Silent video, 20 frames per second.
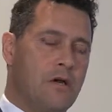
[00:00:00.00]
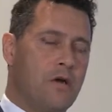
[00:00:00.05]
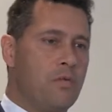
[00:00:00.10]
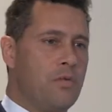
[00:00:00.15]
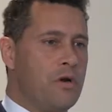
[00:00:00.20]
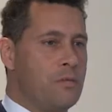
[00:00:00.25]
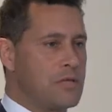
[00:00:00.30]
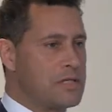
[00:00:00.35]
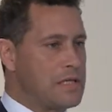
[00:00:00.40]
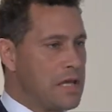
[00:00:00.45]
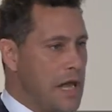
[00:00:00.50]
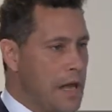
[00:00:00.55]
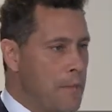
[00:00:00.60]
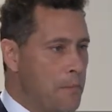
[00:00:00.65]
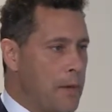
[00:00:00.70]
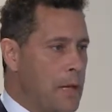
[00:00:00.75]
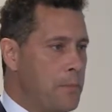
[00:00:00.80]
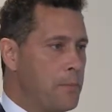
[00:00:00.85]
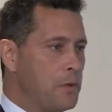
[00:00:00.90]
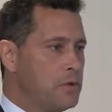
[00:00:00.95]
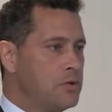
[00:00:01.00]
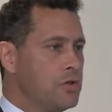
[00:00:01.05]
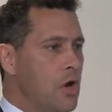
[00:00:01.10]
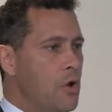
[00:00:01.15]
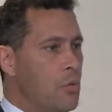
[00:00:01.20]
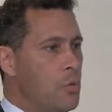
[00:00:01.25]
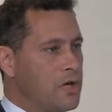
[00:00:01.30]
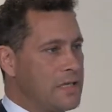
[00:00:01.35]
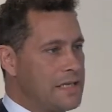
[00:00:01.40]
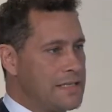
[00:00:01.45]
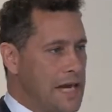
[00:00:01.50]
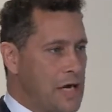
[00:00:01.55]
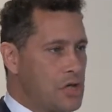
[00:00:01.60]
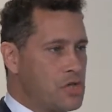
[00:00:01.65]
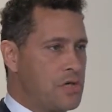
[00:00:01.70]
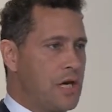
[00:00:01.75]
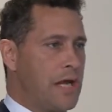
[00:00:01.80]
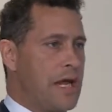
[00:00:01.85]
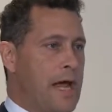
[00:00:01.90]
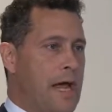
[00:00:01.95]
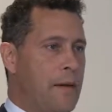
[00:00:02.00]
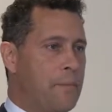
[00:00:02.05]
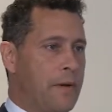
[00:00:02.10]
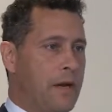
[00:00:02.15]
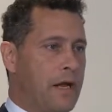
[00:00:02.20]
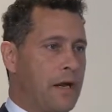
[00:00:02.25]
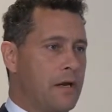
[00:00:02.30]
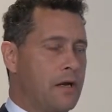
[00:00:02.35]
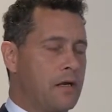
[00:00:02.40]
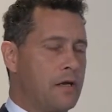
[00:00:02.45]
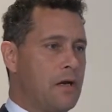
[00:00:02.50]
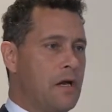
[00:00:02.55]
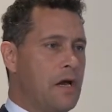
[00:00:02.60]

We must let people know what is actually happening,